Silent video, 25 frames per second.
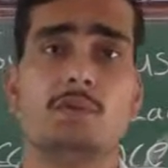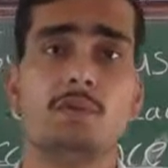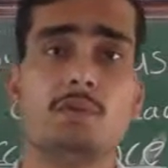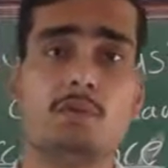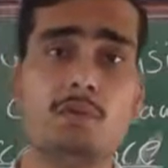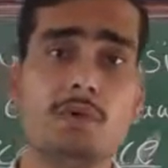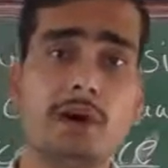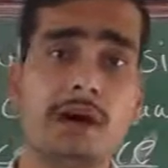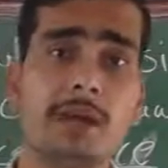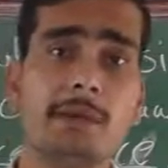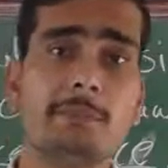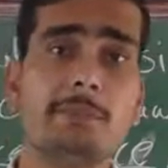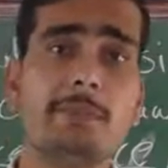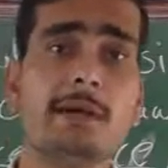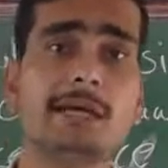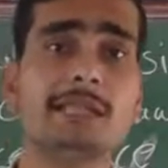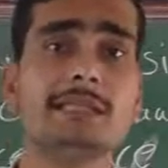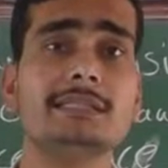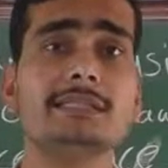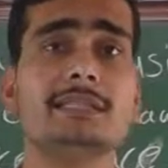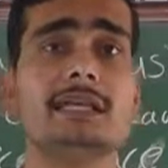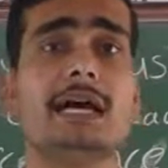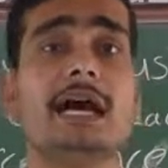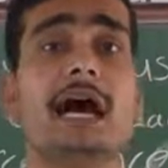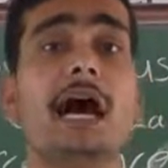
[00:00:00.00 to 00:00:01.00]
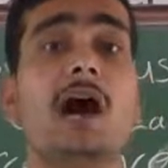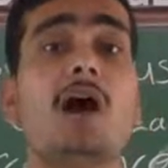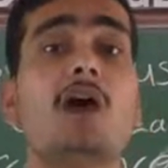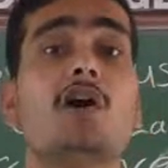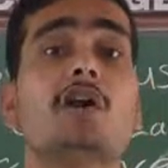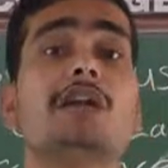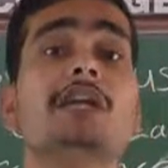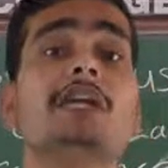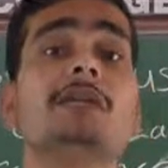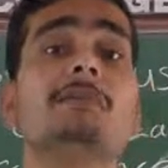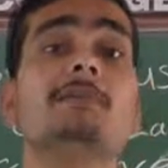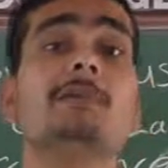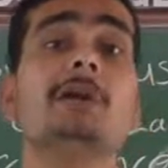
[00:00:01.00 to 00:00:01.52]
1 month,
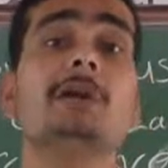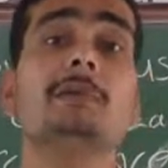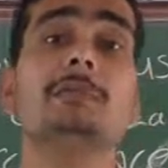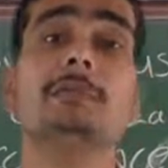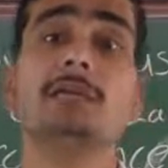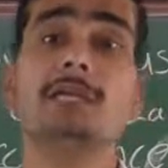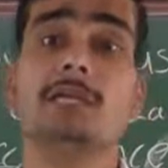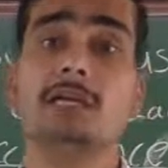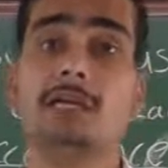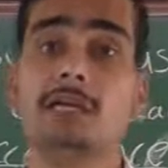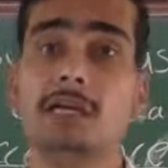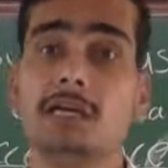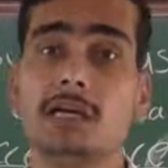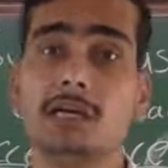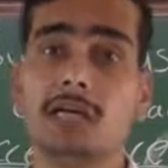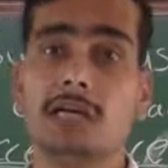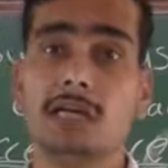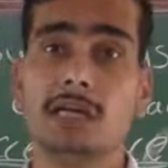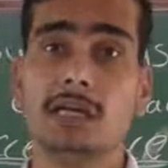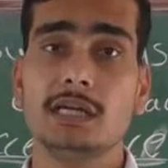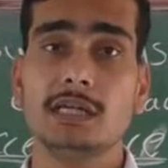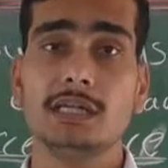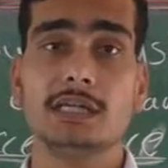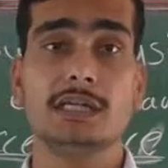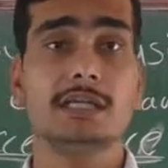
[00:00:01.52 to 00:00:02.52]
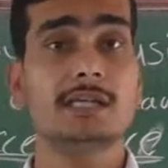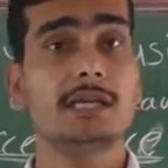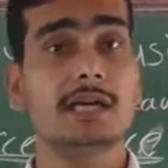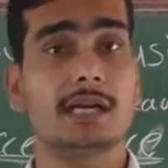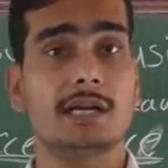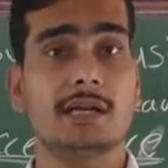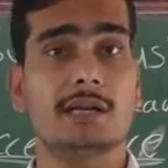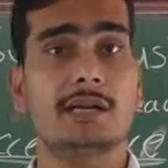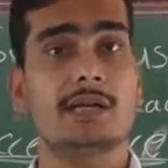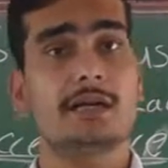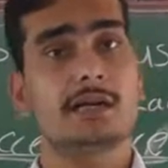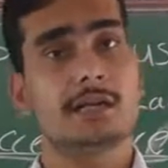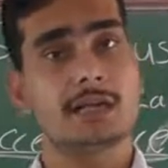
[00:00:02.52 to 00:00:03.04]
or it may be in a
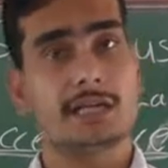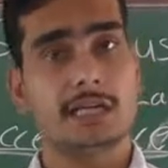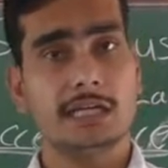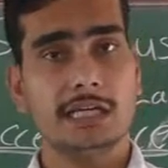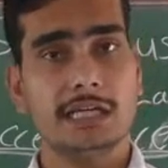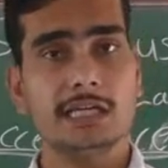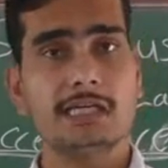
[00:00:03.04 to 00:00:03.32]
year.